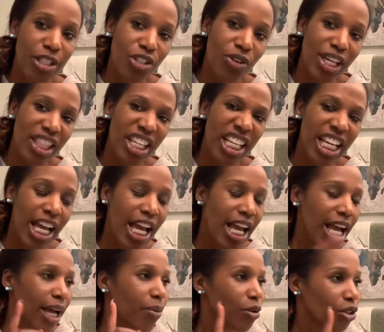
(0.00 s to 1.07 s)
So I think
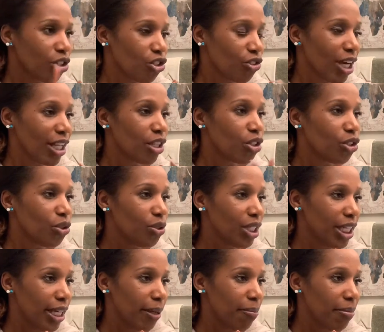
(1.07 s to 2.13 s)
I'm going to try the nude
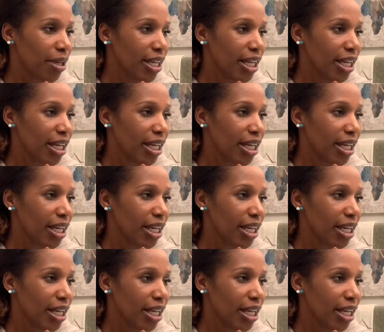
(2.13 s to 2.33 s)
lip.